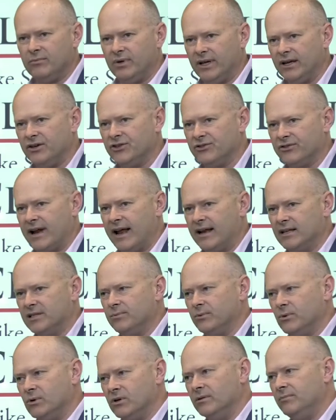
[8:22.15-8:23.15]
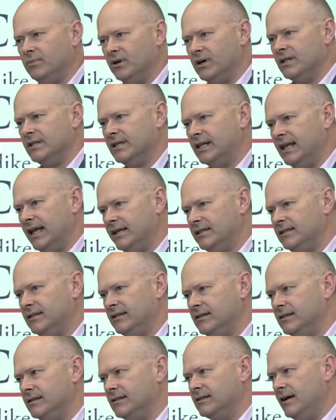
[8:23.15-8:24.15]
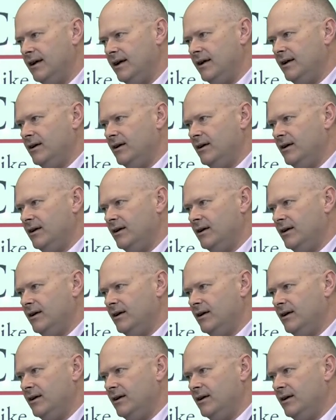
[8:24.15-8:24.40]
been transported by the glaciers.